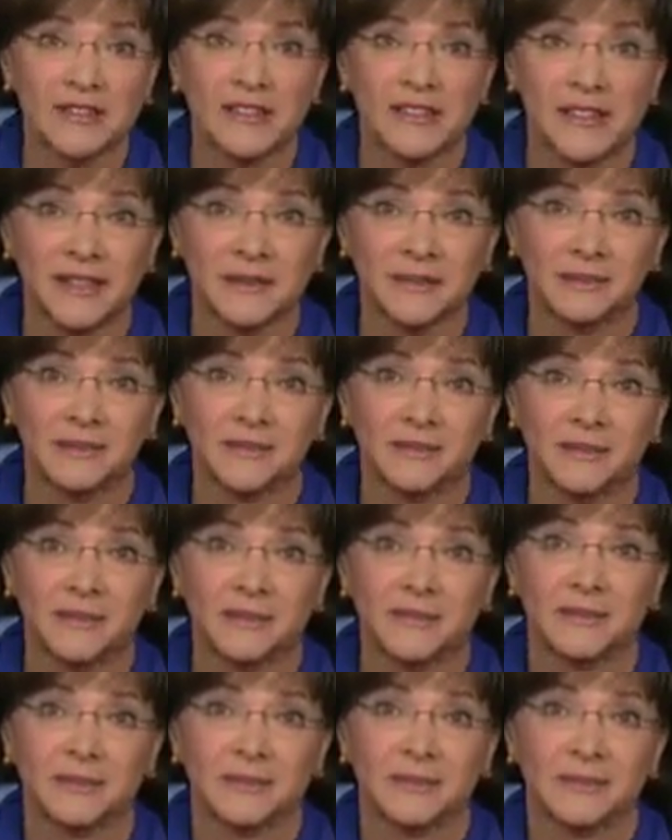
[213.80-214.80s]
I want to
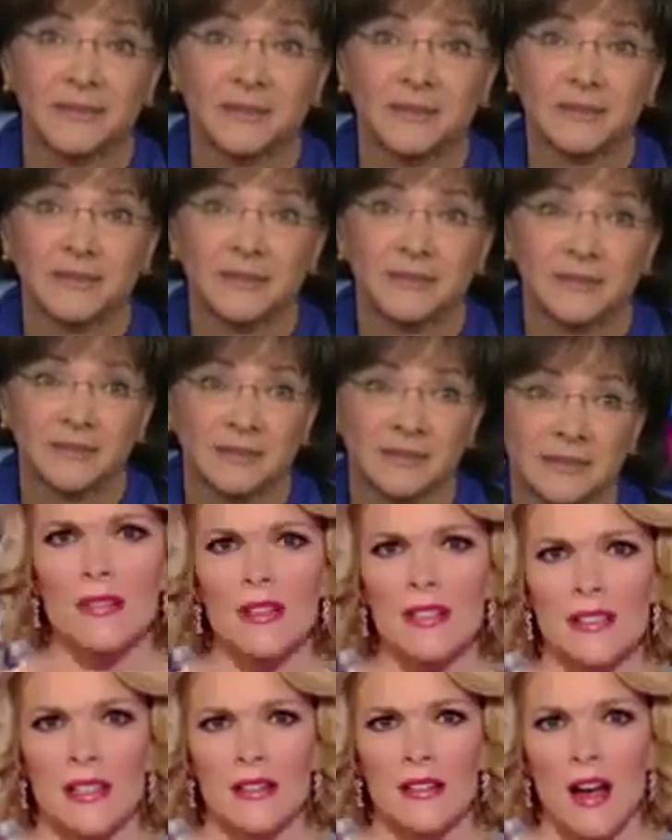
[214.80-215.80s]
get,
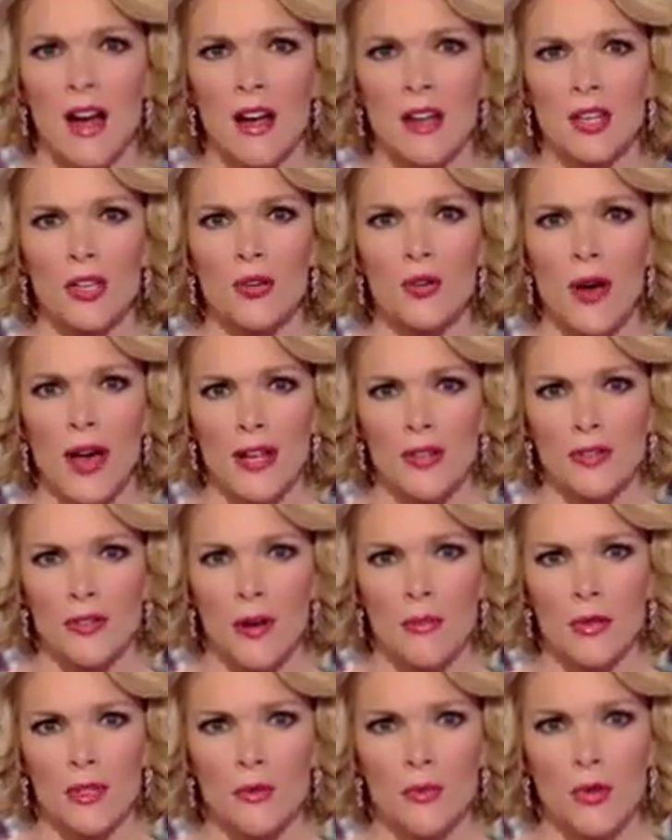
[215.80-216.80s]
listen, you had
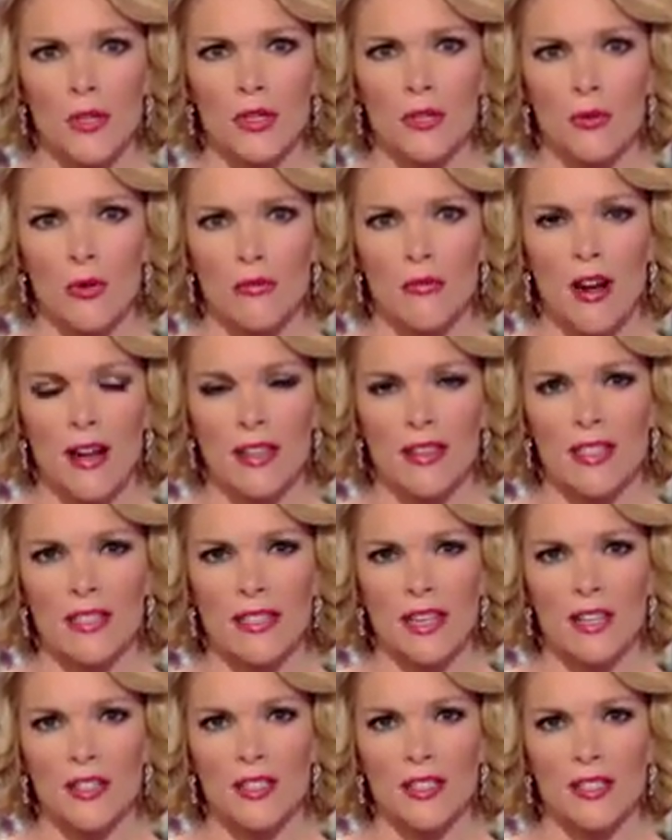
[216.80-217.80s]
troubles when you were running this
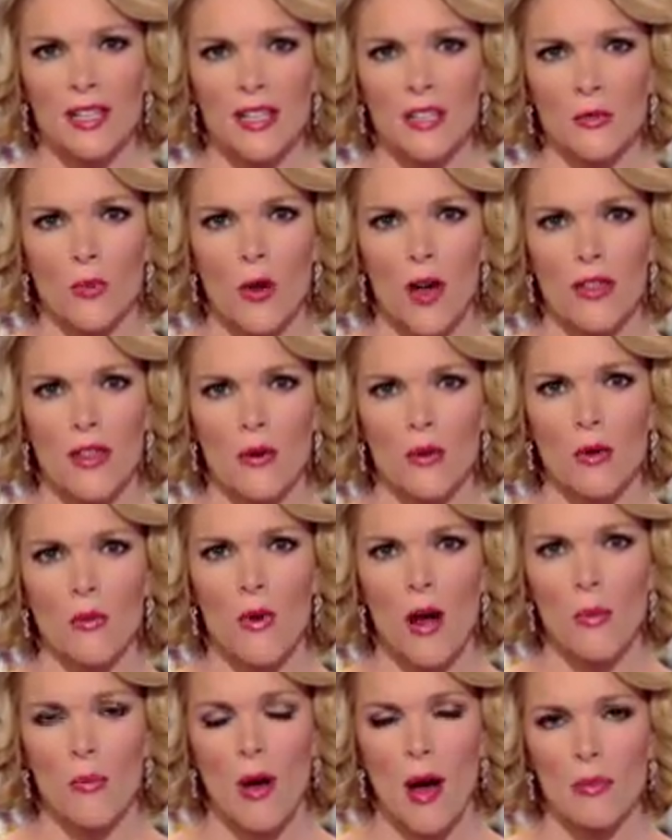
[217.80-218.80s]
agency as well that were
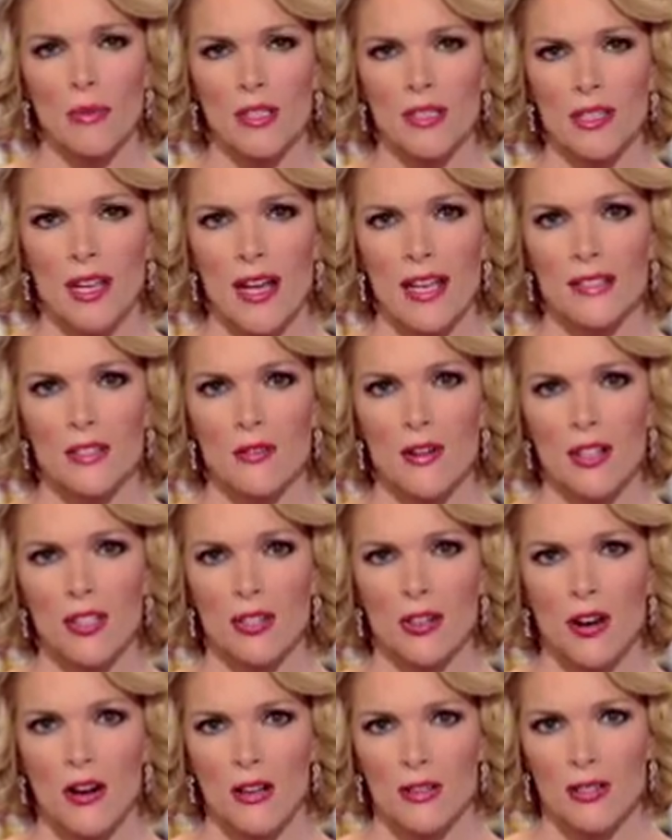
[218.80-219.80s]
well publicized. Gretchen
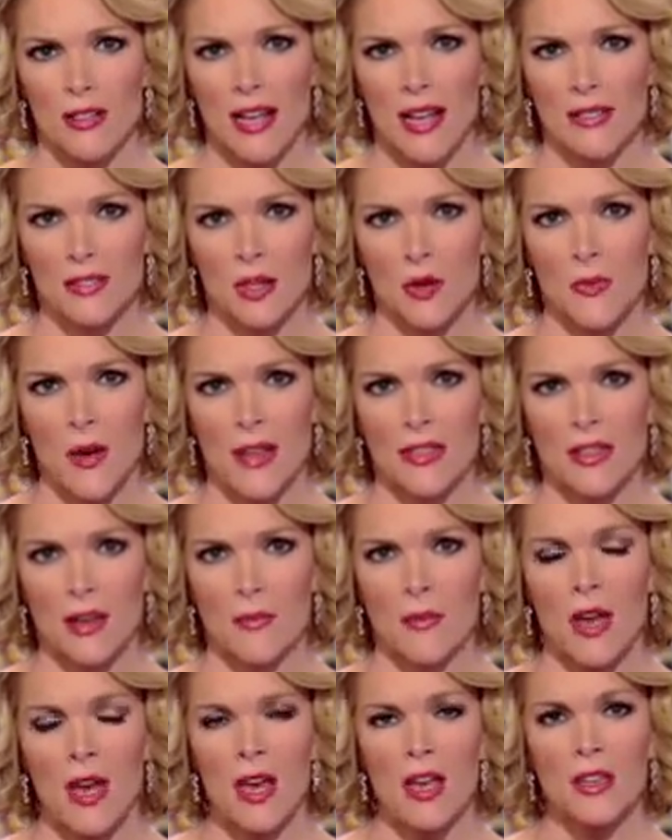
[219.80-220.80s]
Carlson asked you about them
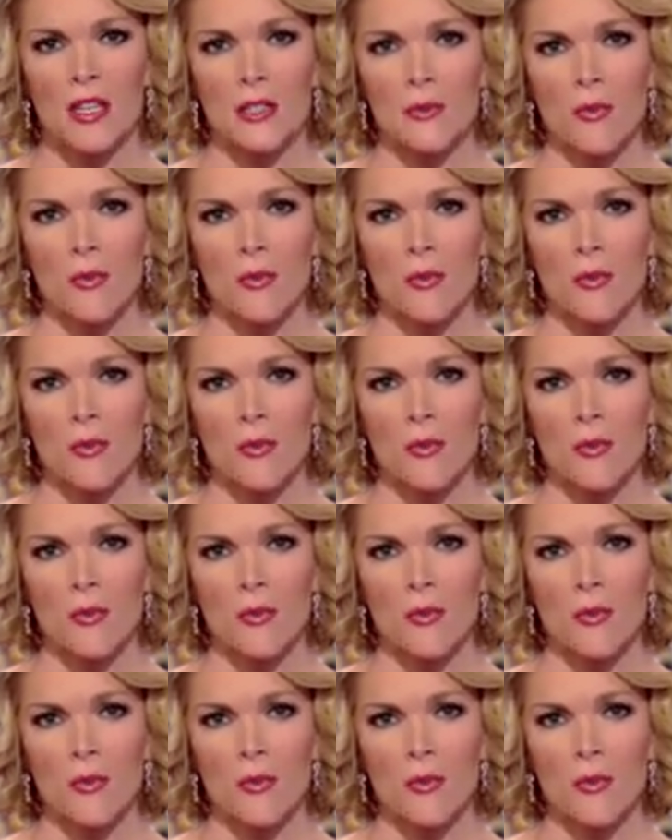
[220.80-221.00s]
this